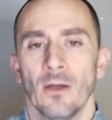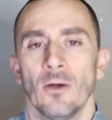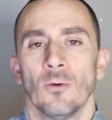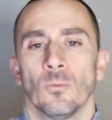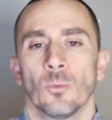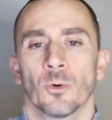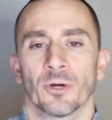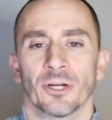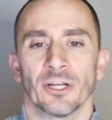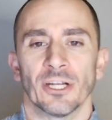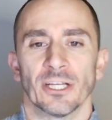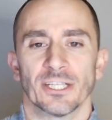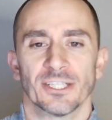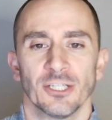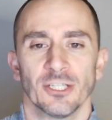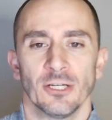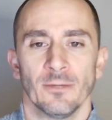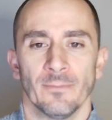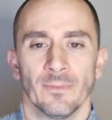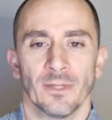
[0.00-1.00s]
we're going to
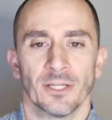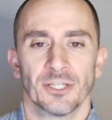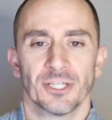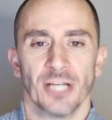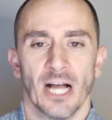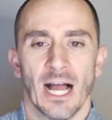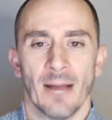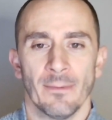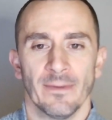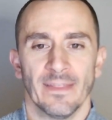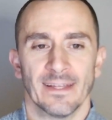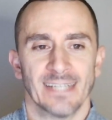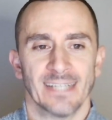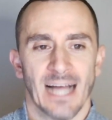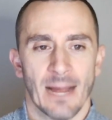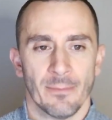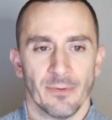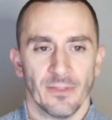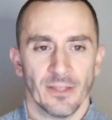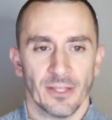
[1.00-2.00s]
assume the job at the
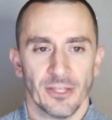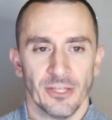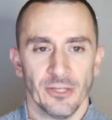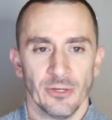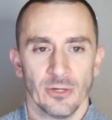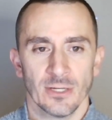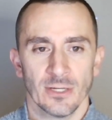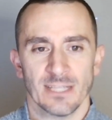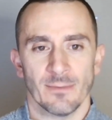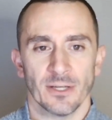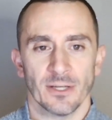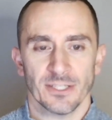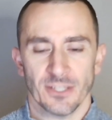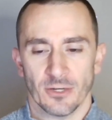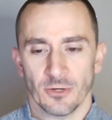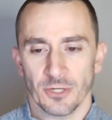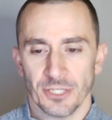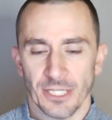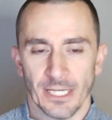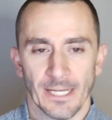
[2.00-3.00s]
top of the queue is the most
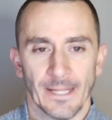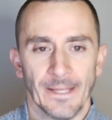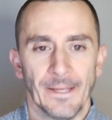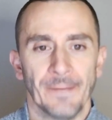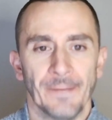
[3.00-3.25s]
urgent,